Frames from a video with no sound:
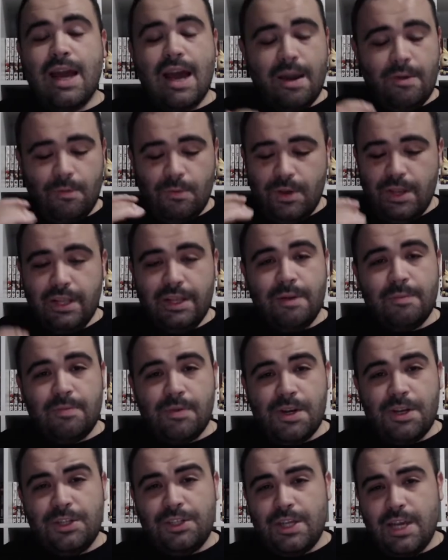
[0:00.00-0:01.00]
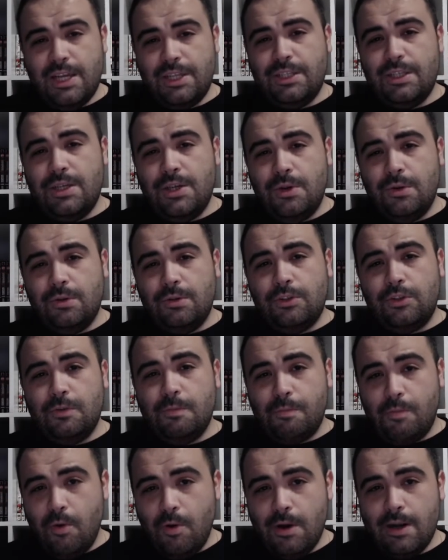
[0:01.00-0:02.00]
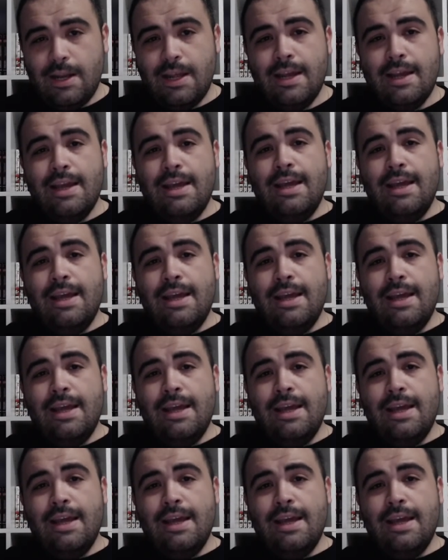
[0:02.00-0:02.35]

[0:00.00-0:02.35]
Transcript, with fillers: I really appreciate your support.